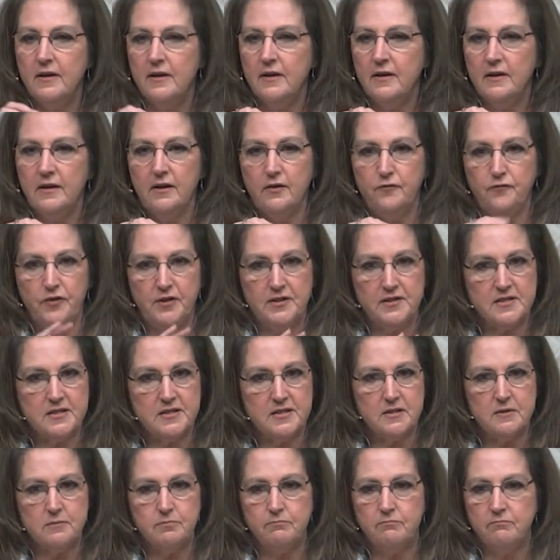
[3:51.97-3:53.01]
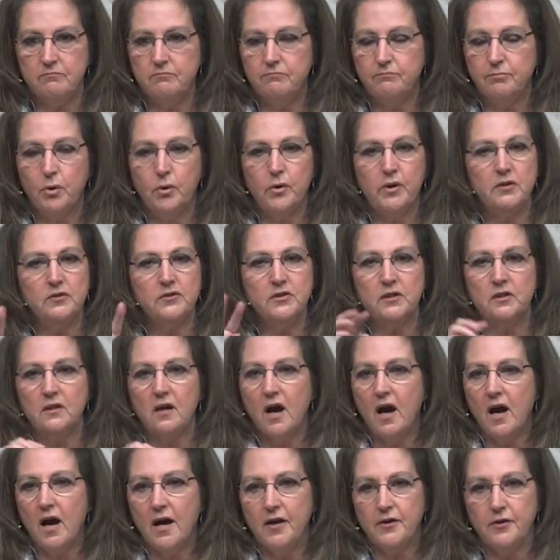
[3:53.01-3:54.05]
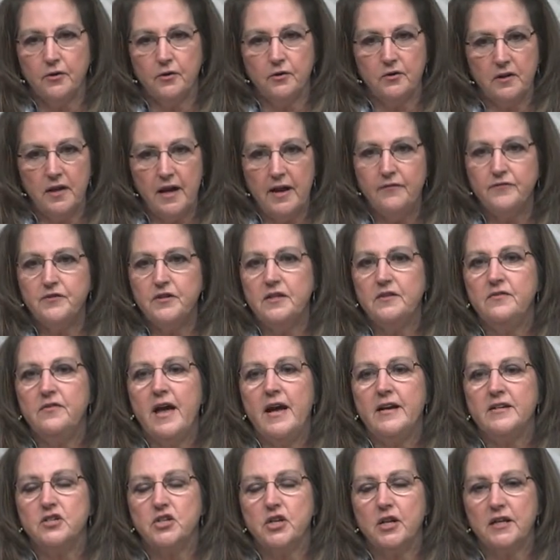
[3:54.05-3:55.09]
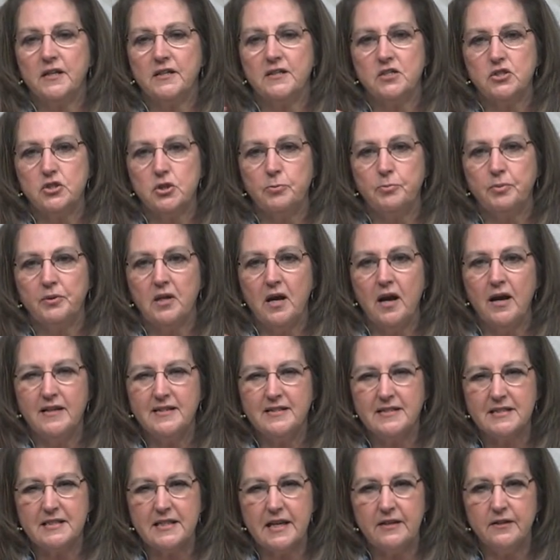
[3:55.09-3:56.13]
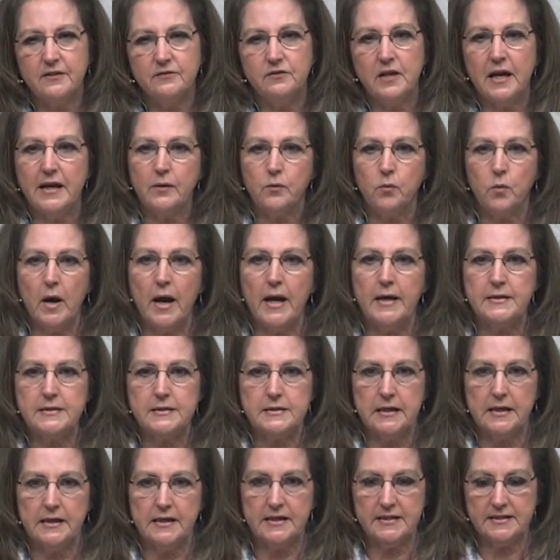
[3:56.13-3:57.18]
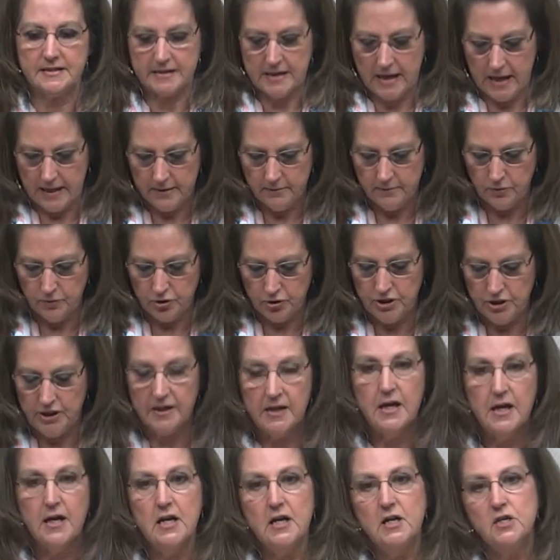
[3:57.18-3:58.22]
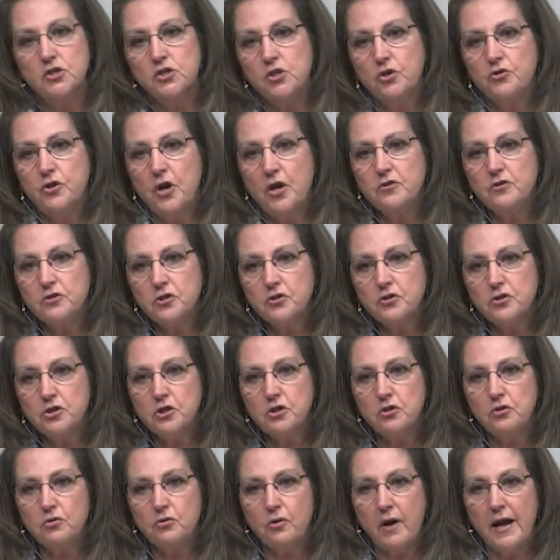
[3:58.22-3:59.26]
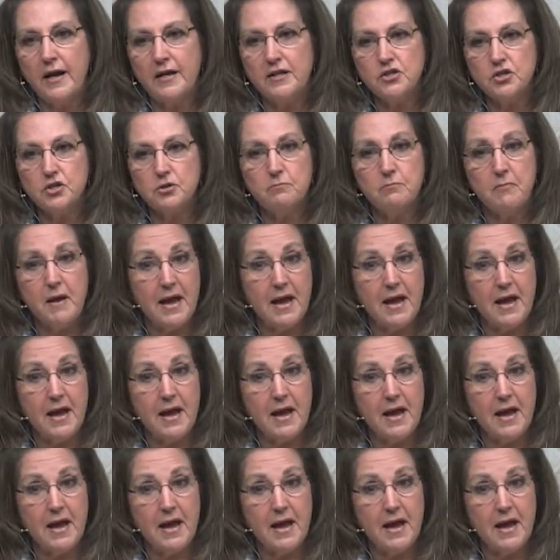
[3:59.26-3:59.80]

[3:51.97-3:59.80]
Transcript: if it's boiled a lot or left in that chicken soup a lot, instead of like rice that gets kind of mushy. So those are two grains you may